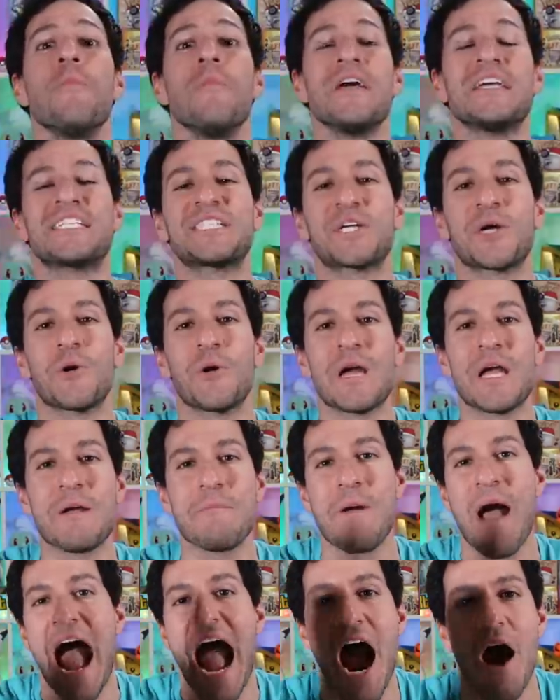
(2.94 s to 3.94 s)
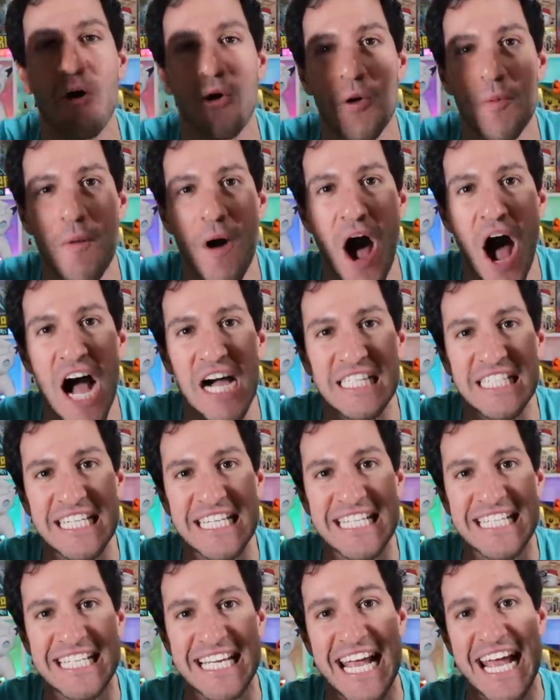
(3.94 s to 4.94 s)
mystery power
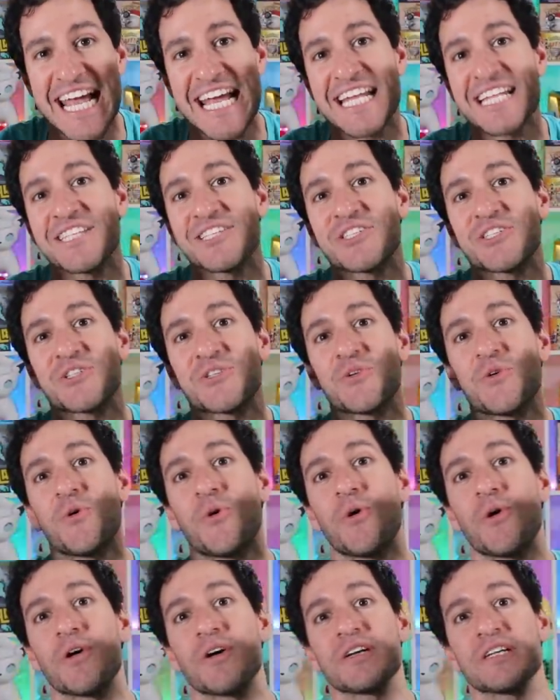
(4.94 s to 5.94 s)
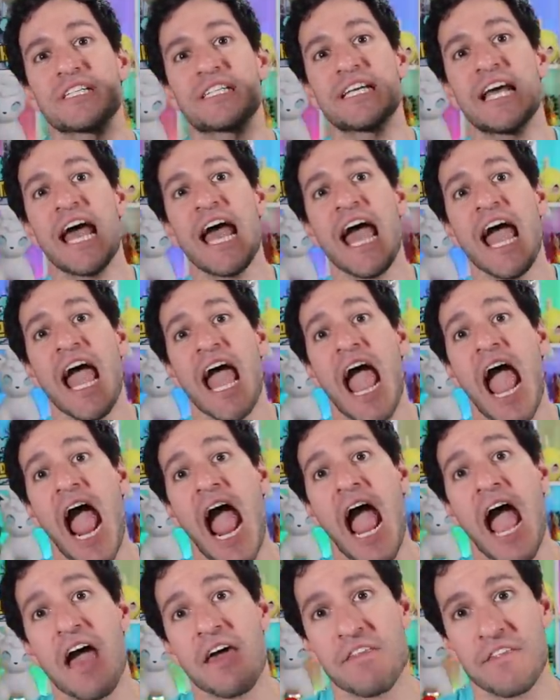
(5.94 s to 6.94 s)
boxes in stores,
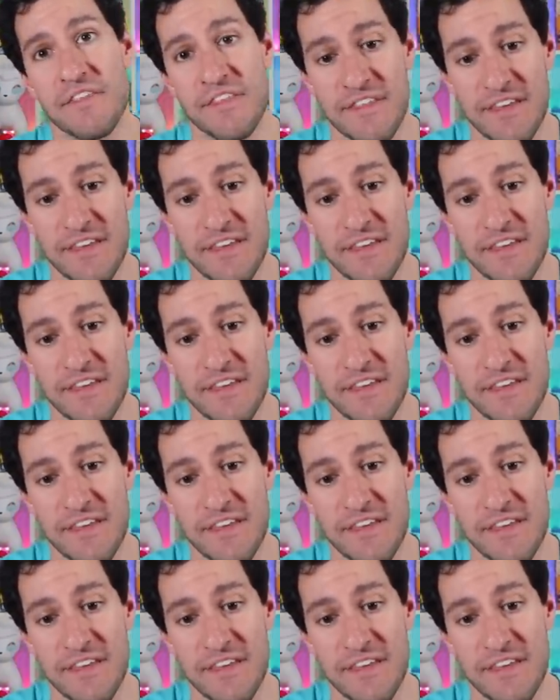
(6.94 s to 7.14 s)
and